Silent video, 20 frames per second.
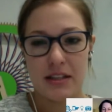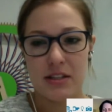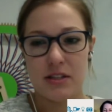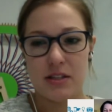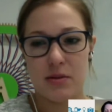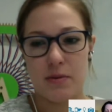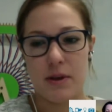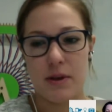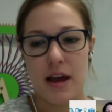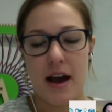So
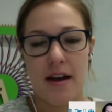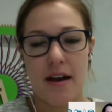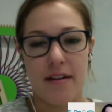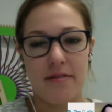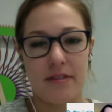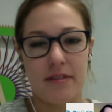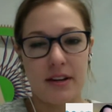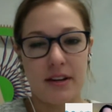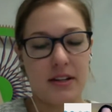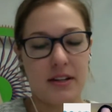we have
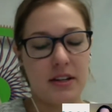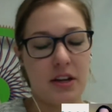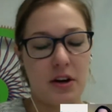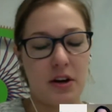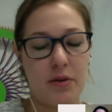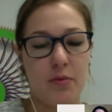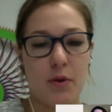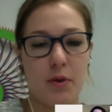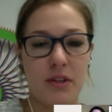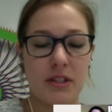
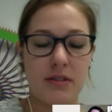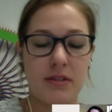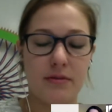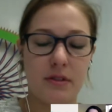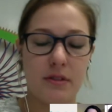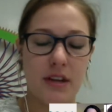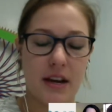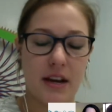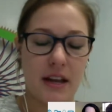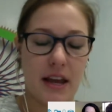one's
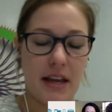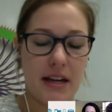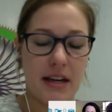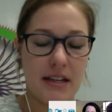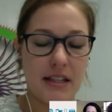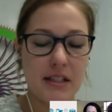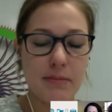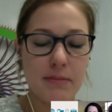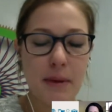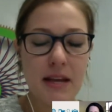dedicated to
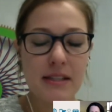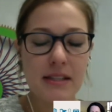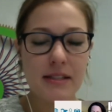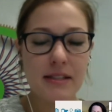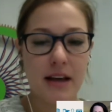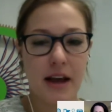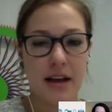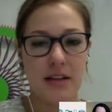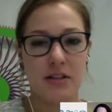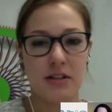space
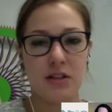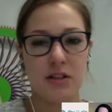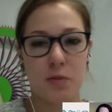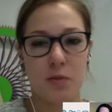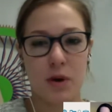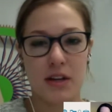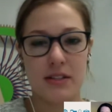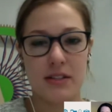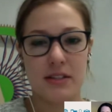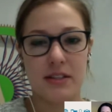science or
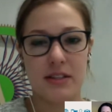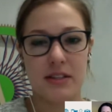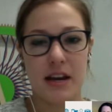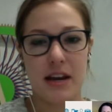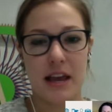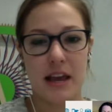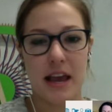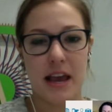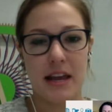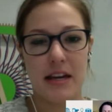one's
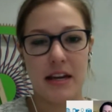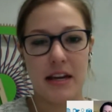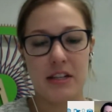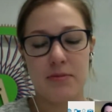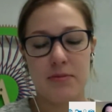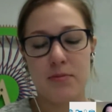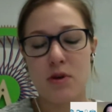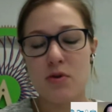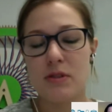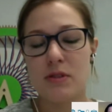dedicated to
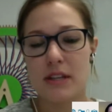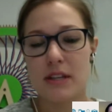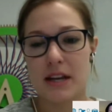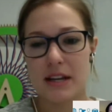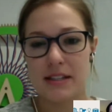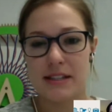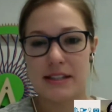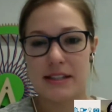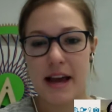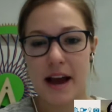music and
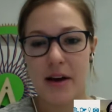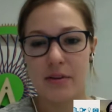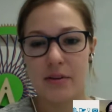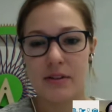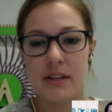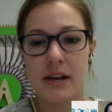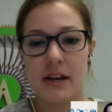sound.